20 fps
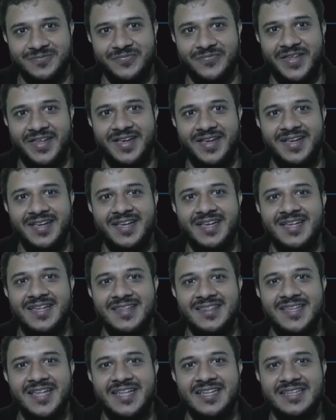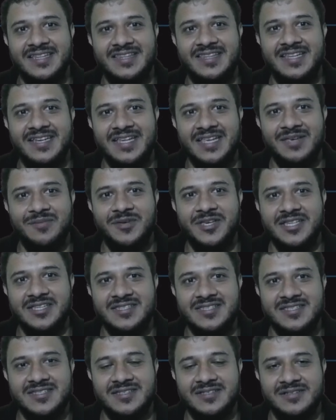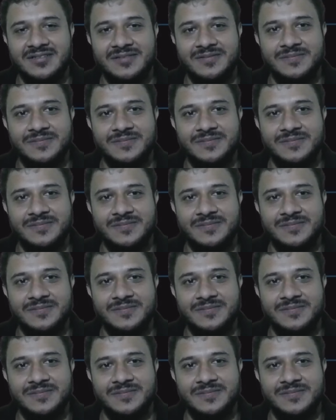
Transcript: Yeah. Then 3 means,